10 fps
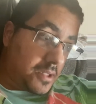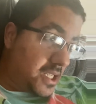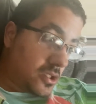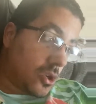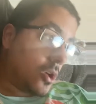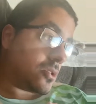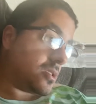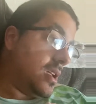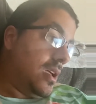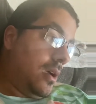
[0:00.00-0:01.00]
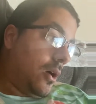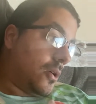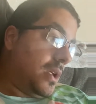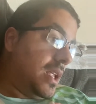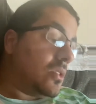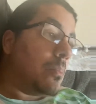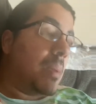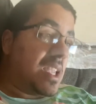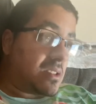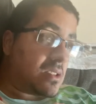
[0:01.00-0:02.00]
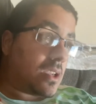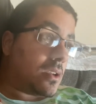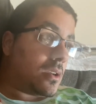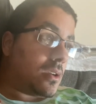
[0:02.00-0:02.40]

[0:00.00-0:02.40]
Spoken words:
These songs are in the basic,